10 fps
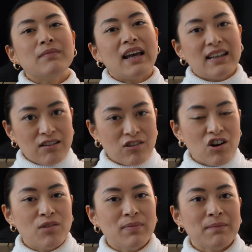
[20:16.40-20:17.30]
and they'll
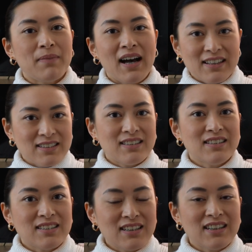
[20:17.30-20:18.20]
call me by
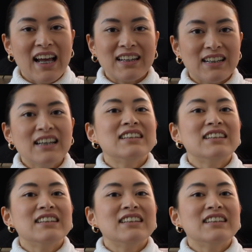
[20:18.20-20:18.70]
sister, like